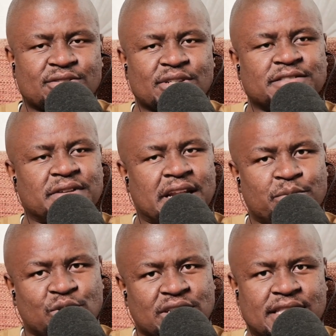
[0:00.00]
So it's very
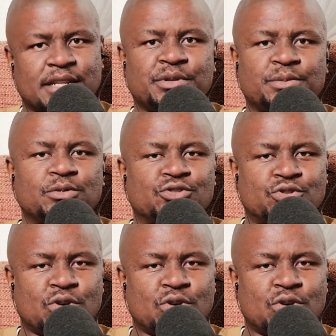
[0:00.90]
important that people should know